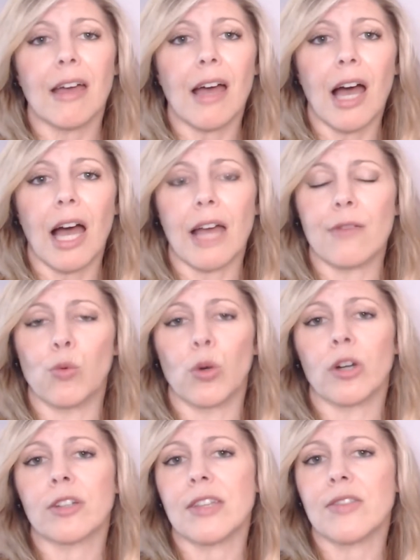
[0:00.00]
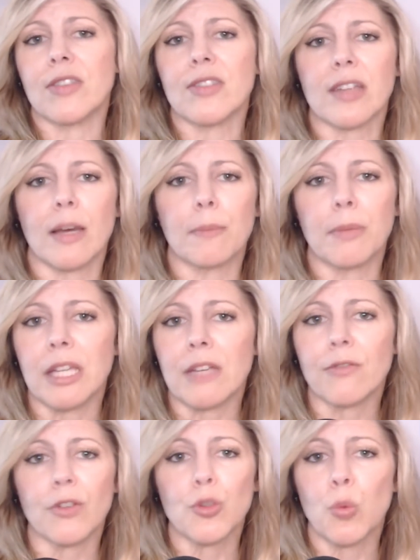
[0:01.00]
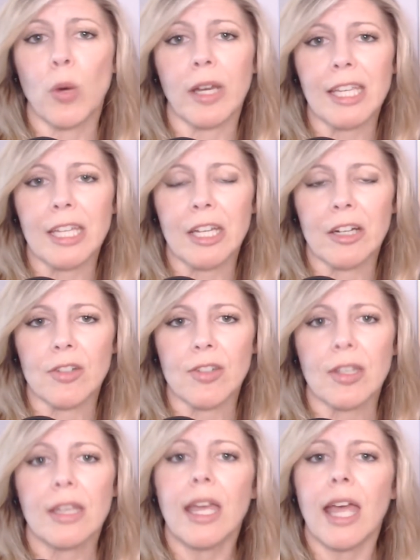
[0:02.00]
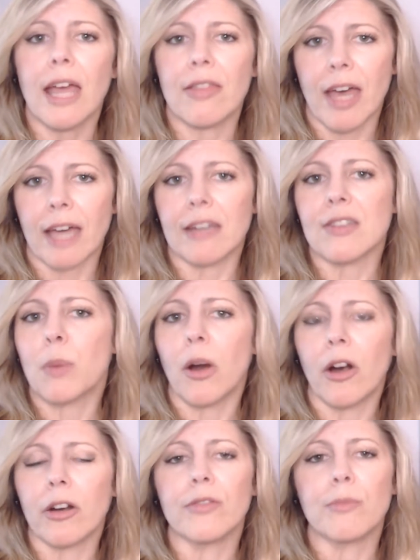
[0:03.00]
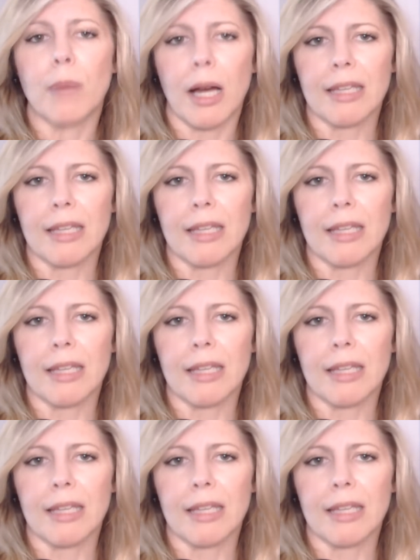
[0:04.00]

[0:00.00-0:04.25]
I've worked at this company for 20 years, and that is part of my